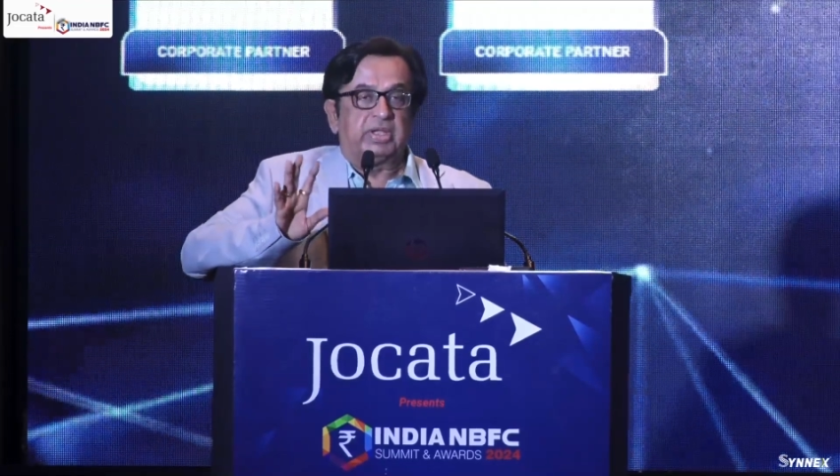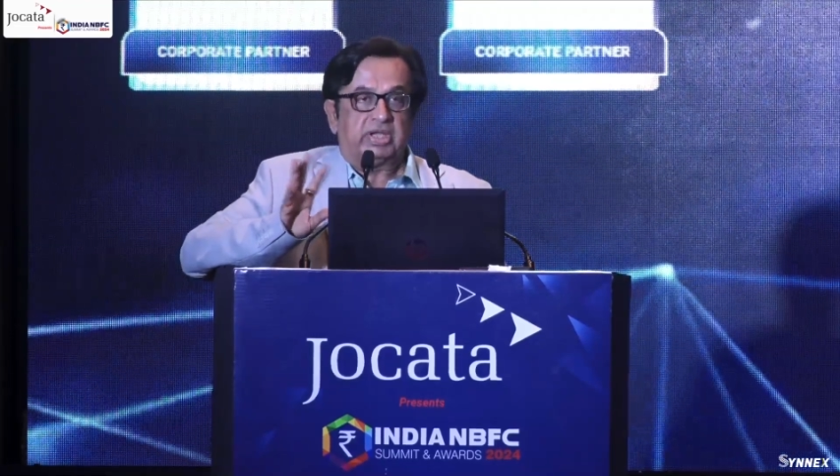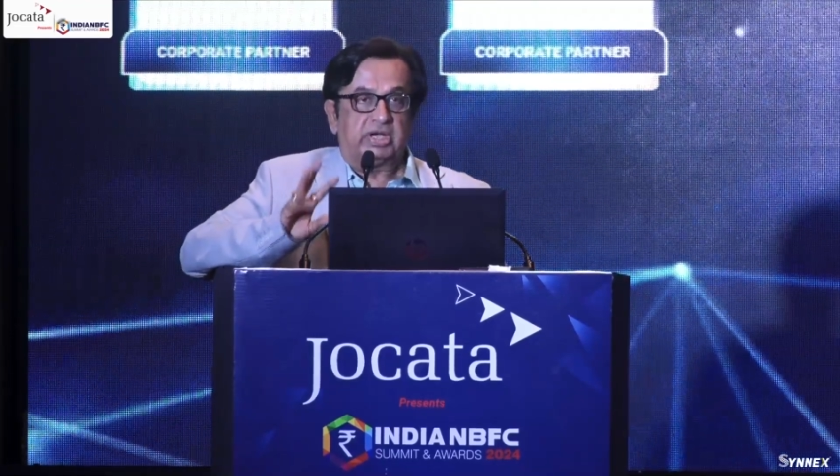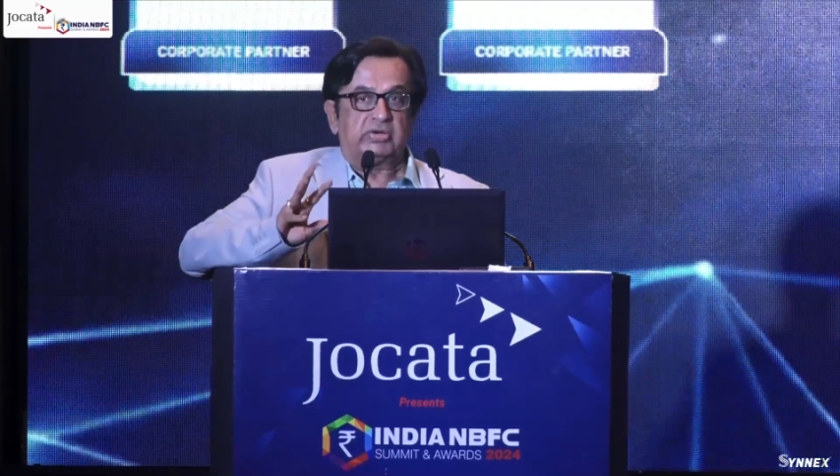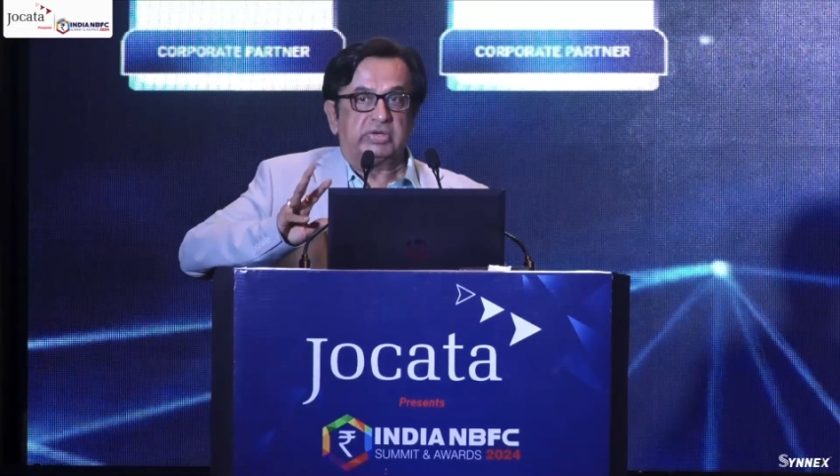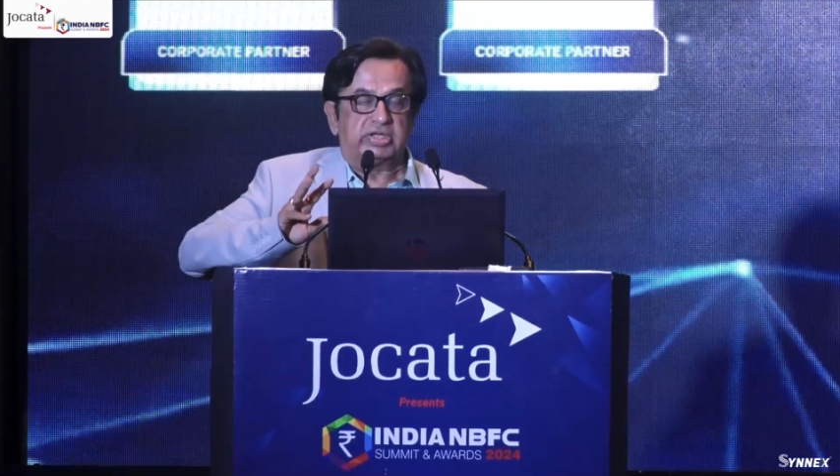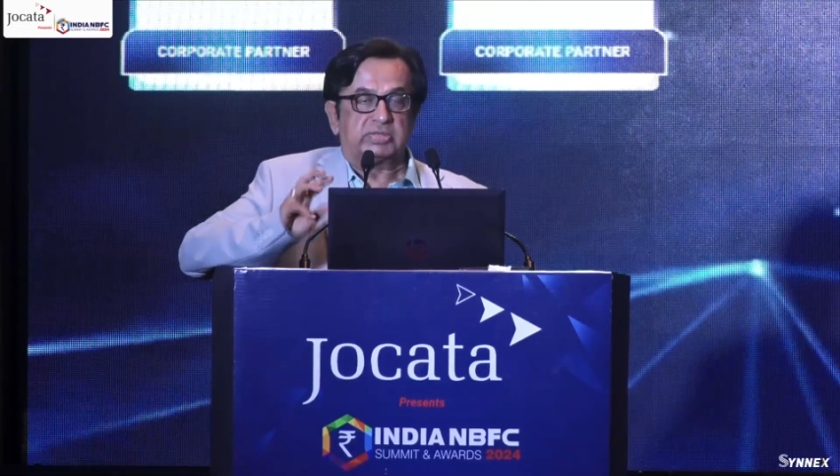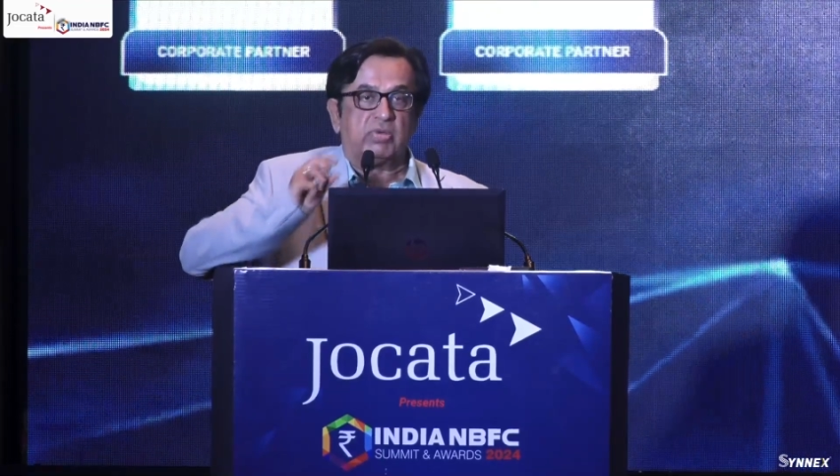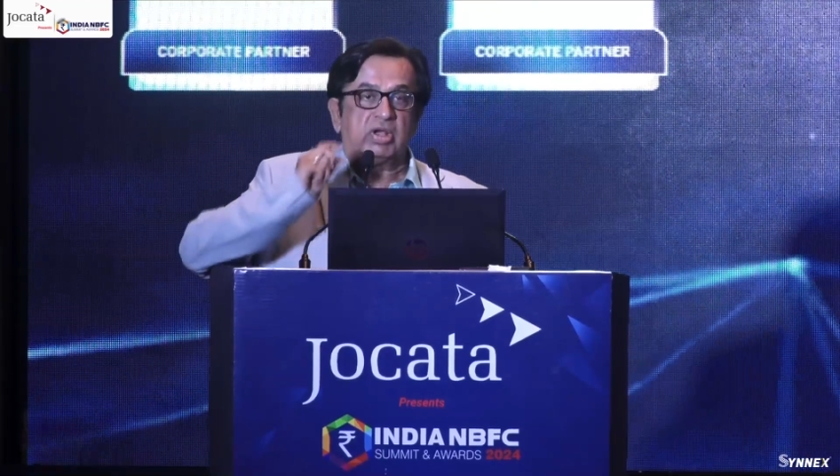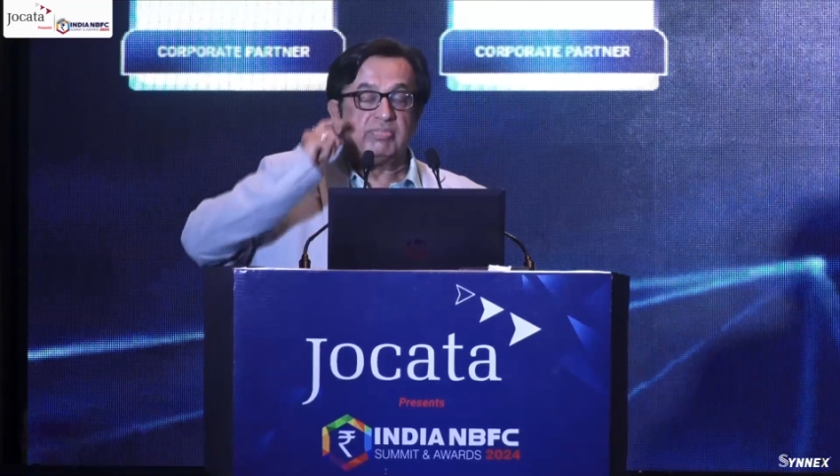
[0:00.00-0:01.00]
including a
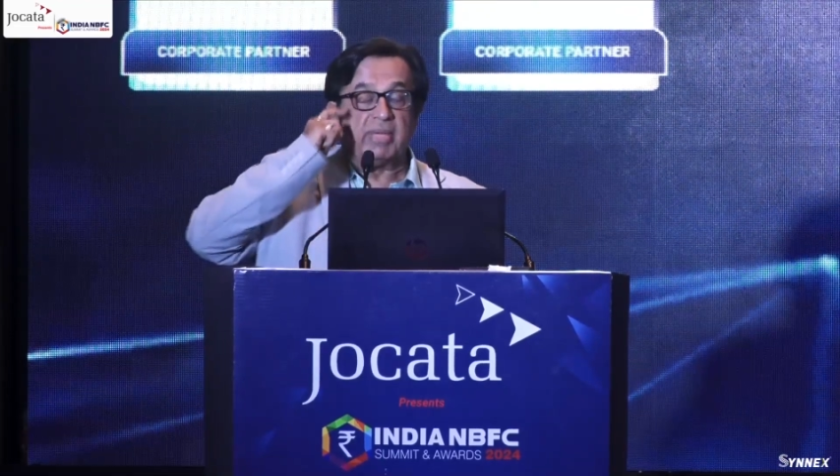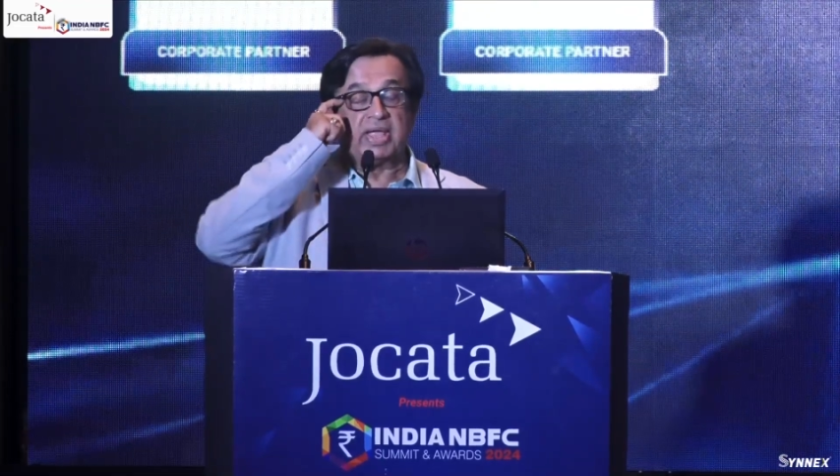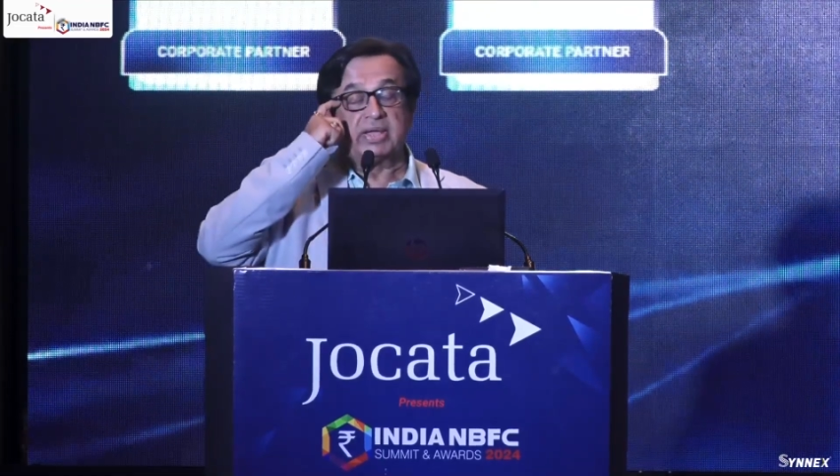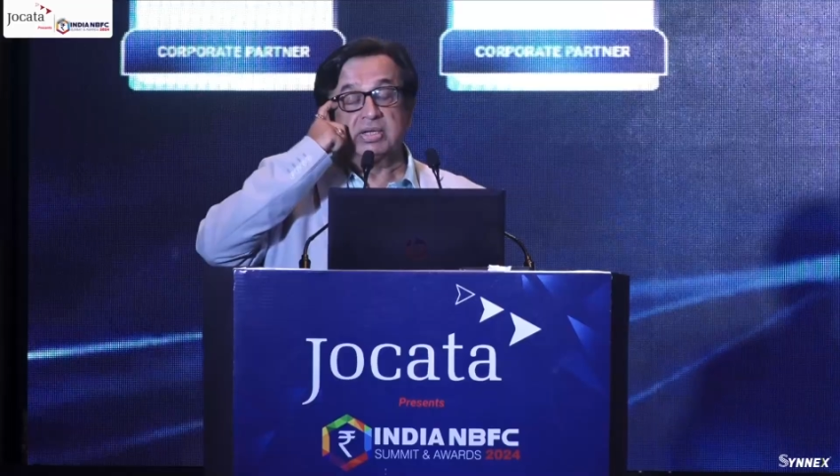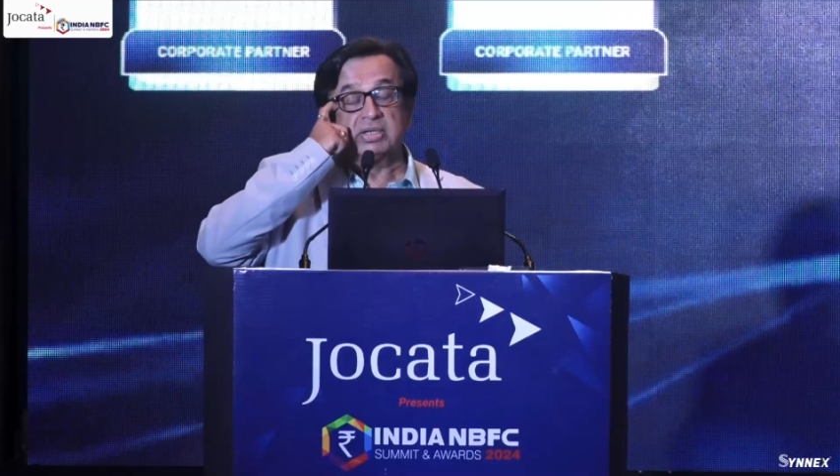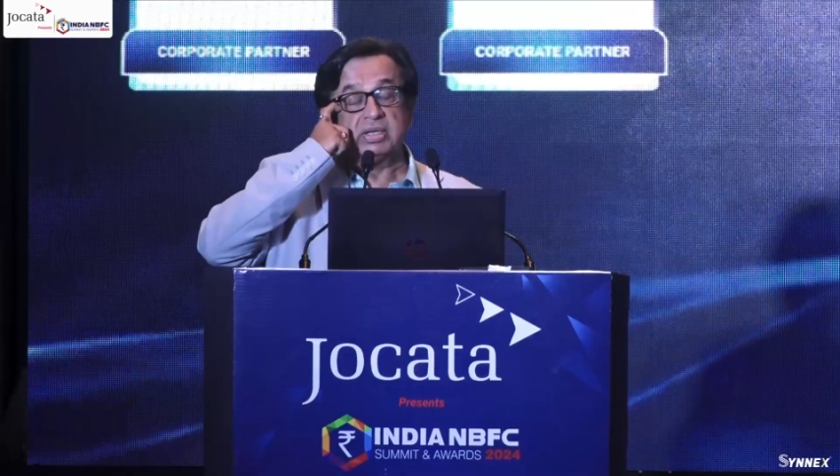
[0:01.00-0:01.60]
small bank,